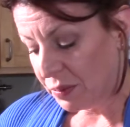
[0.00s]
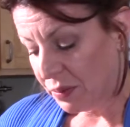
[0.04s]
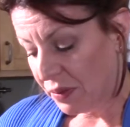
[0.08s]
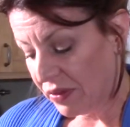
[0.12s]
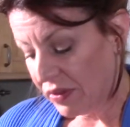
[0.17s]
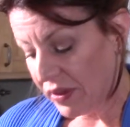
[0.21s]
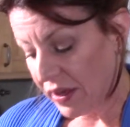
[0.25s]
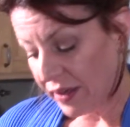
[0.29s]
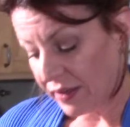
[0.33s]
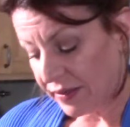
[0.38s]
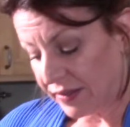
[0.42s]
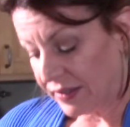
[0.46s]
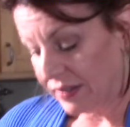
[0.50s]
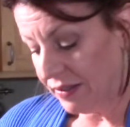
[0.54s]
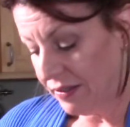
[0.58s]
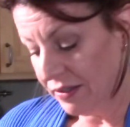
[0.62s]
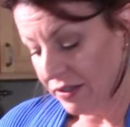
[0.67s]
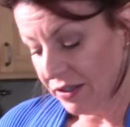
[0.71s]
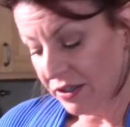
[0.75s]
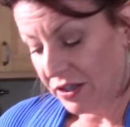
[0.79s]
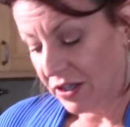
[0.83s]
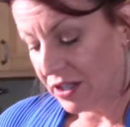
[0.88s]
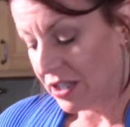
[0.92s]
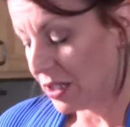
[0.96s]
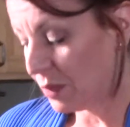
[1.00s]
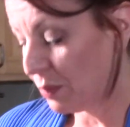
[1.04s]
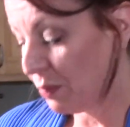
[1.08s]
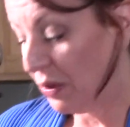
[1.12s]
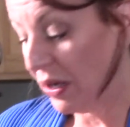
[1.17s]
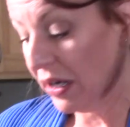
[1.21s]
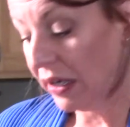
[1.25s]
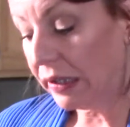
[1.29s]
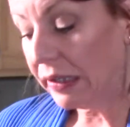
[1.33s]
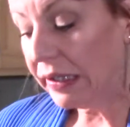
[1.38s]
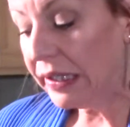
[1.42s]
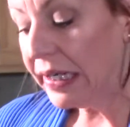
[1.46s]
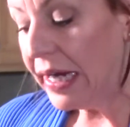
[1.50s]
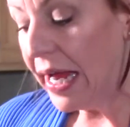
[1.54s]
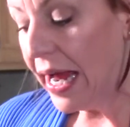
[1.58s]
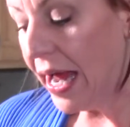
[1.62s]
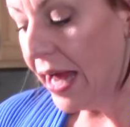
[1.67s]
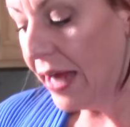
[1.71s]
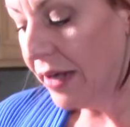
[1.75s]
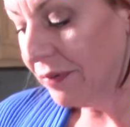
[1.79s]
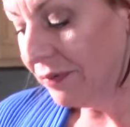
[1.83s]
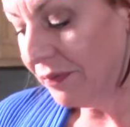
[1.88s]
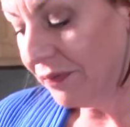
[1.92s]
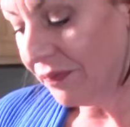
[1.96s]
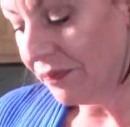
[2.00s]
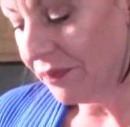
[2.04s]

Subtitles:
with this. Sprinkle it on.